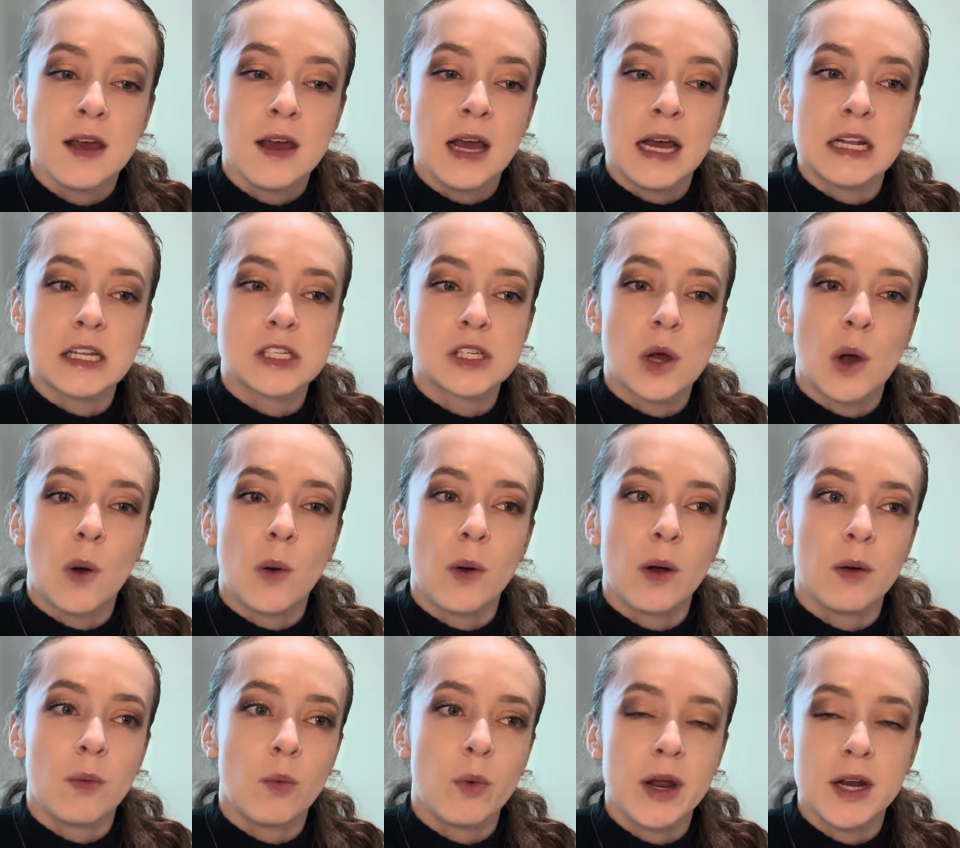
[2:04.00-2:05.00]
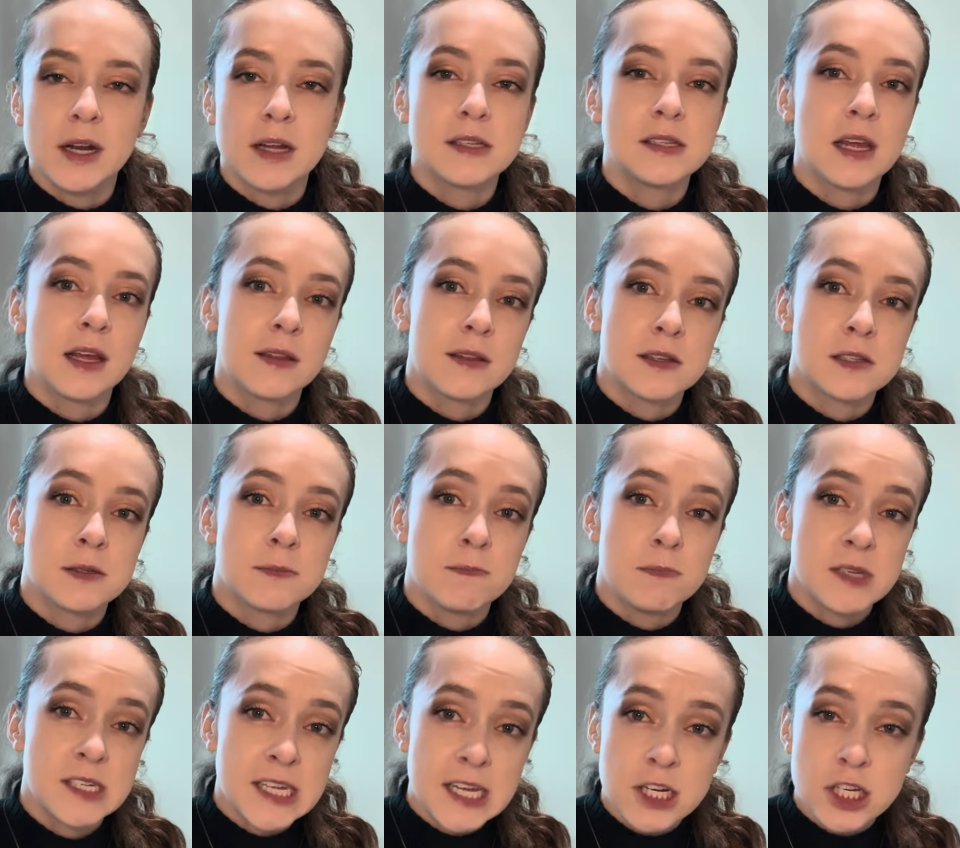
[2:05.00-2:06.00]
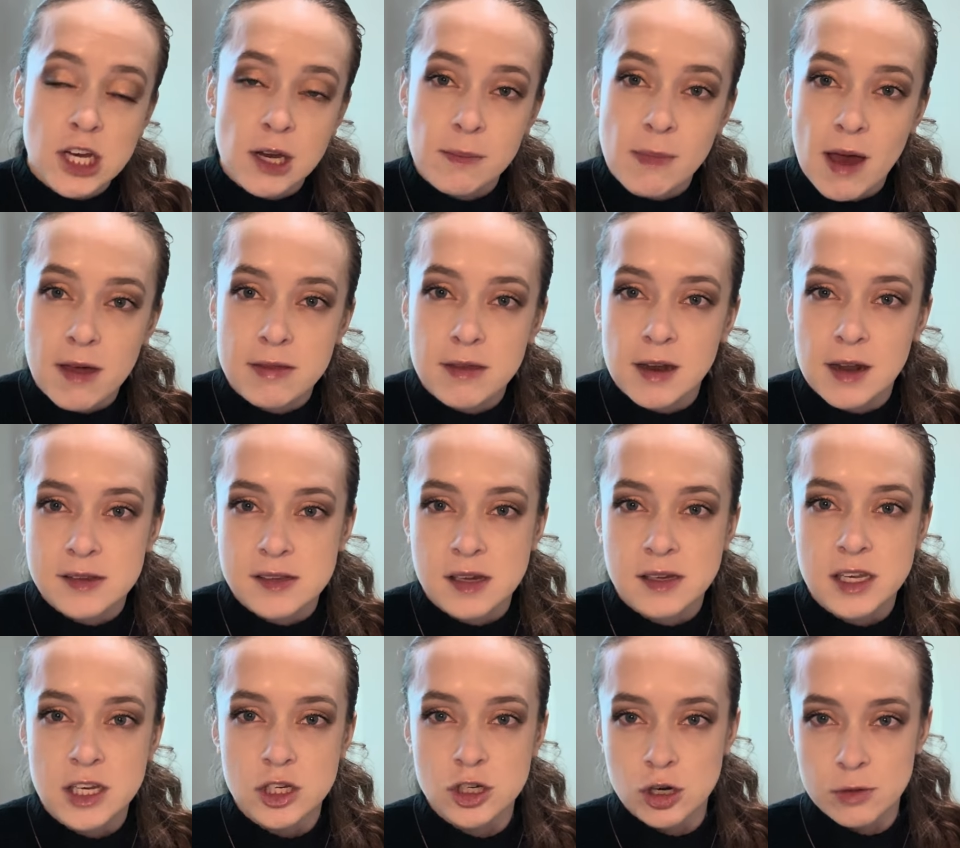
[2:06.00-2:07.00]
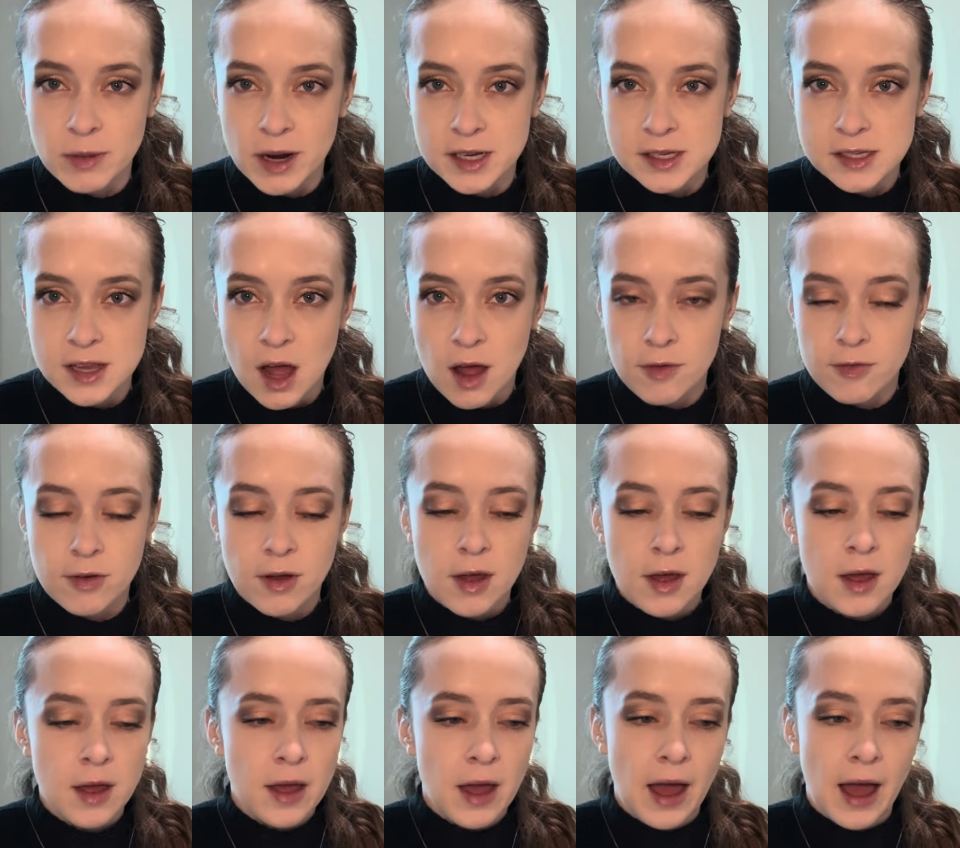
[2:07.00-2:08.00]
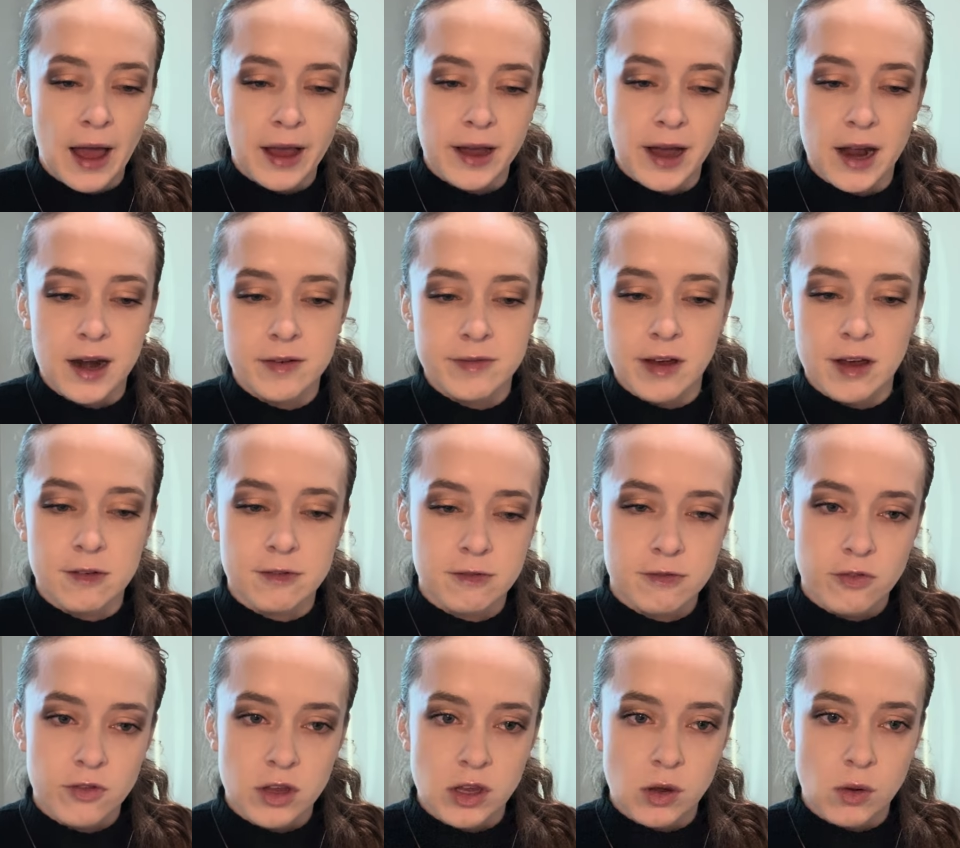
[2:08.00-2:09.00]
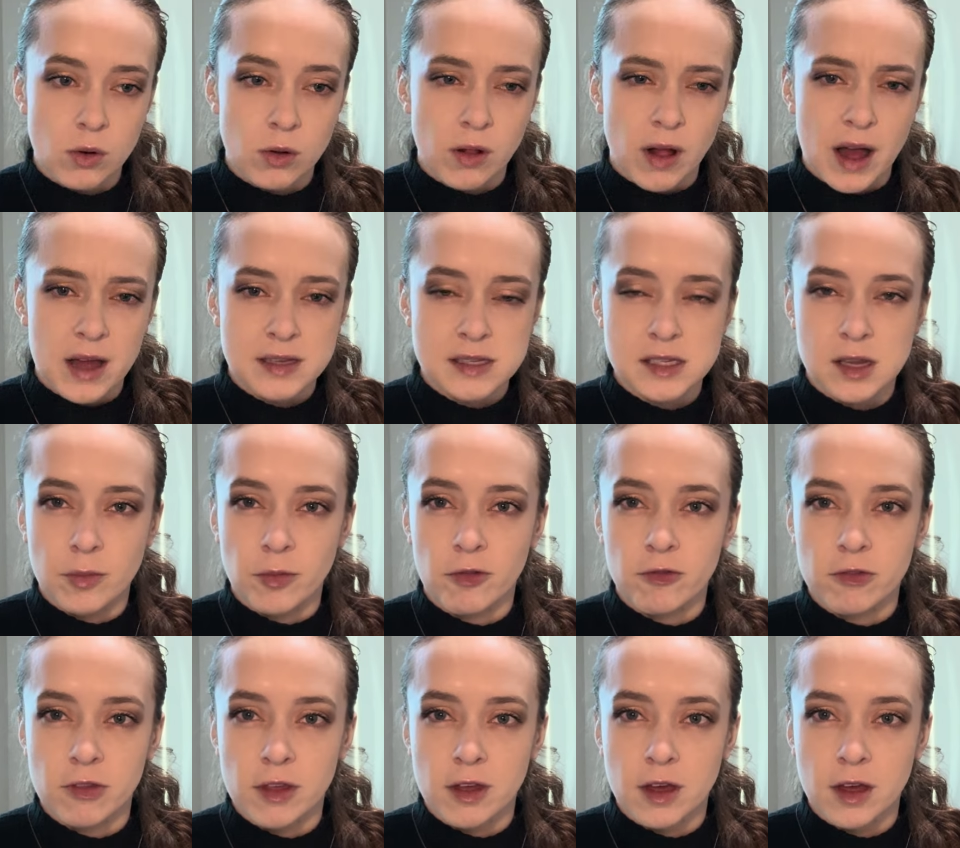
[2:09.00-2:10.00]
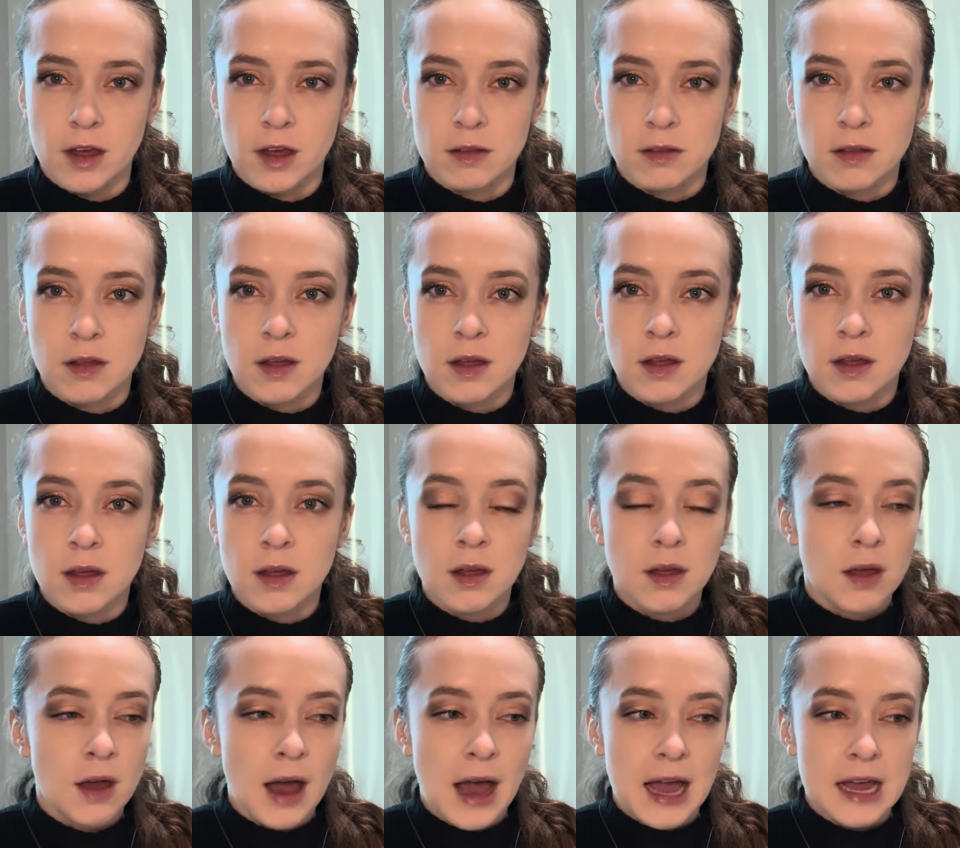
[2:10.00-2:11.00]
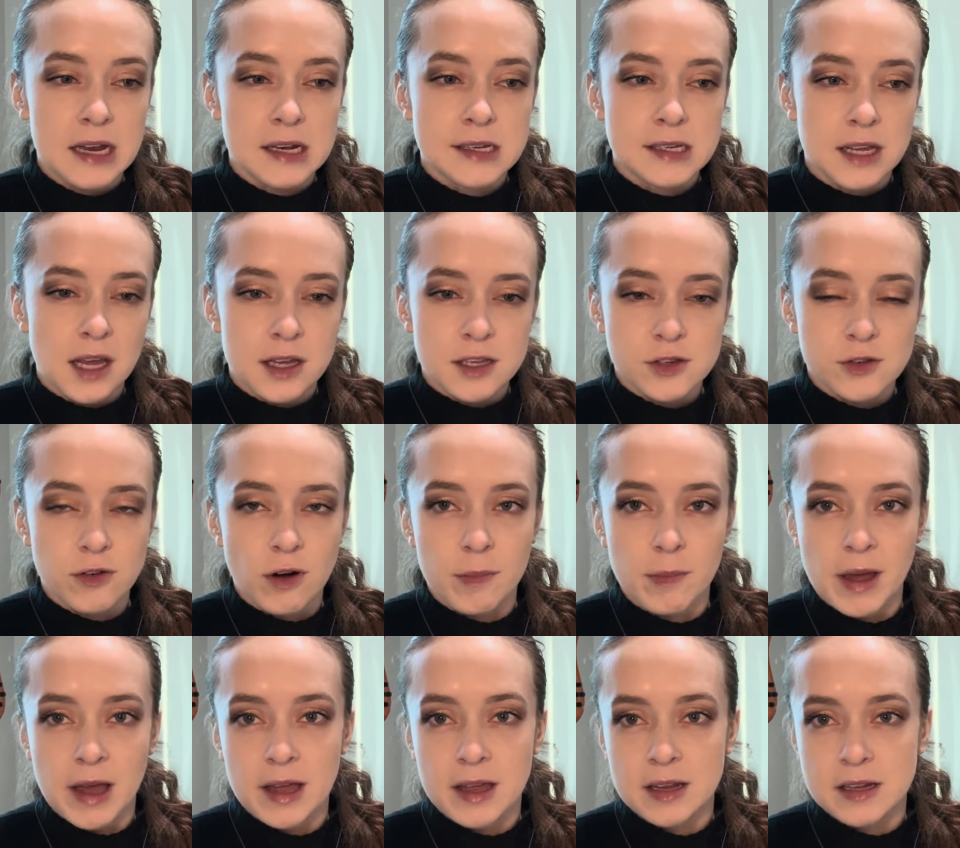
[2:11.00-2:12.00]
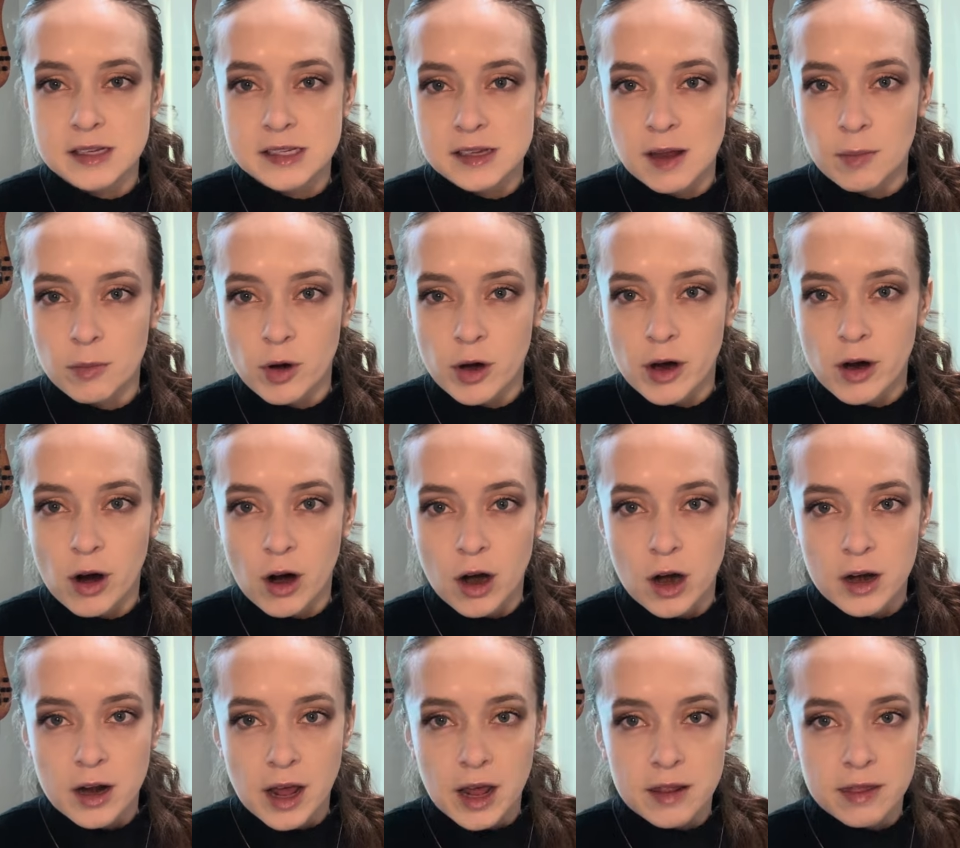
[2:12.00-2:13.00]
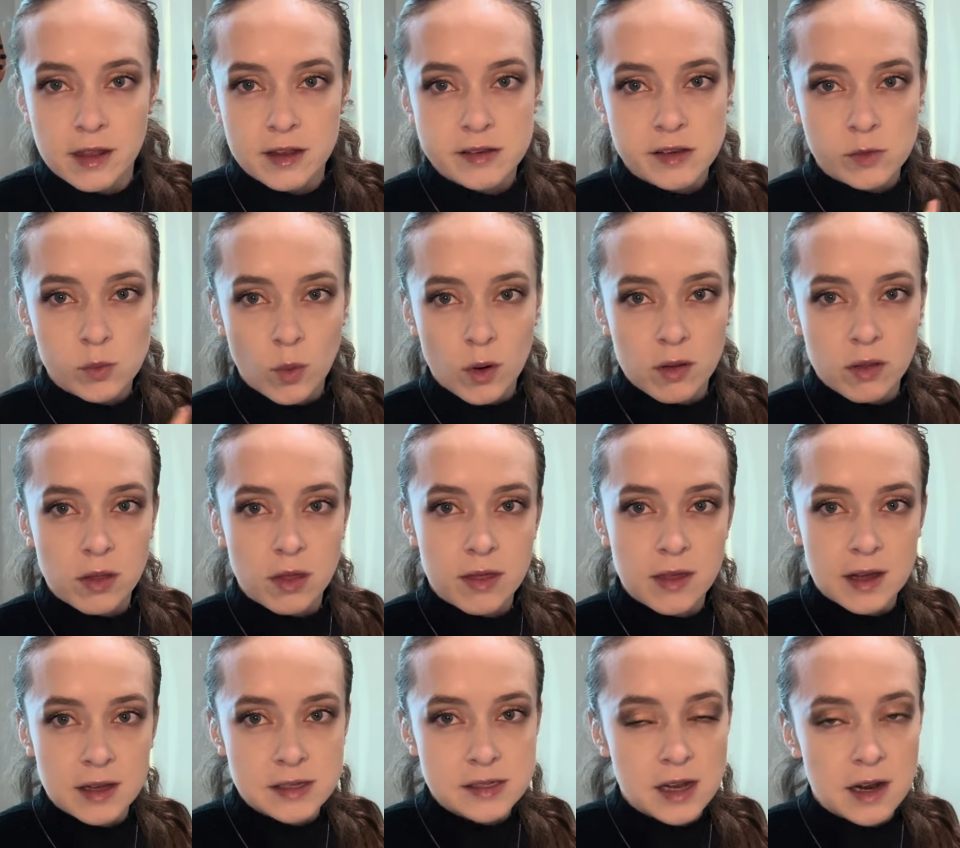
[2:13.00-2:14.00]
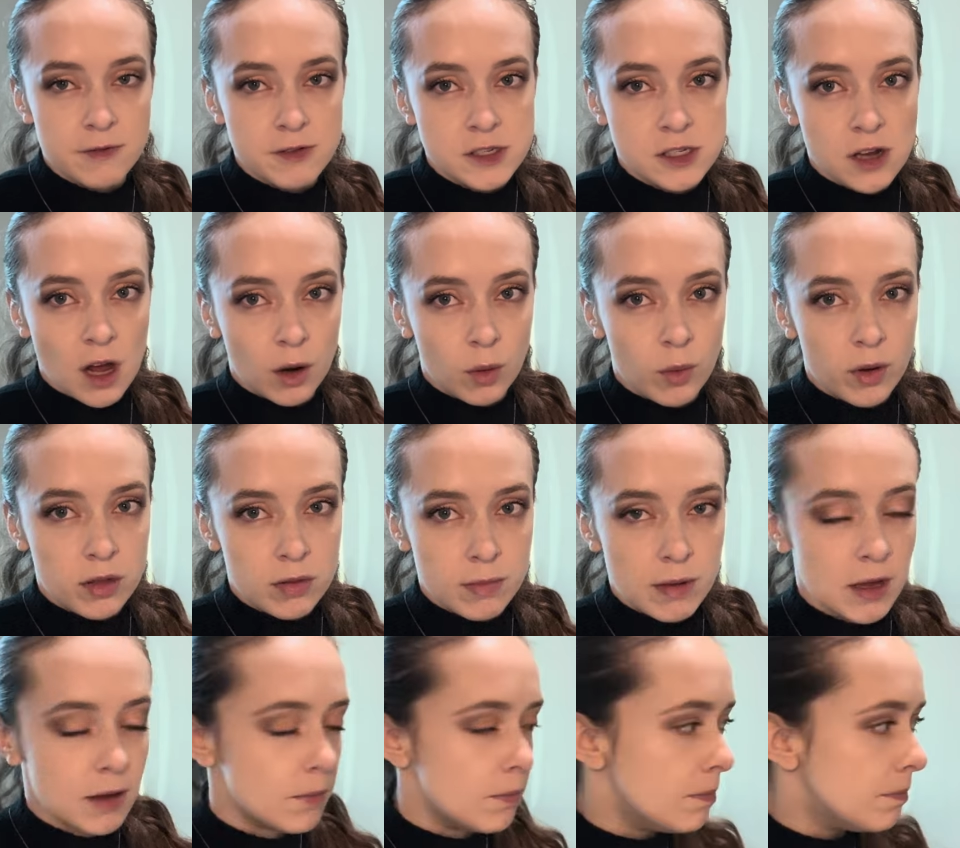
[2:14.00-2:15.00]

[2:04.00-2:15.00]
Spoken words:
and so witnessing this teaching method as a teacher myself, I kind of have utilized some of the ideas from it in some regard, and this is one of the things that have stuck with me.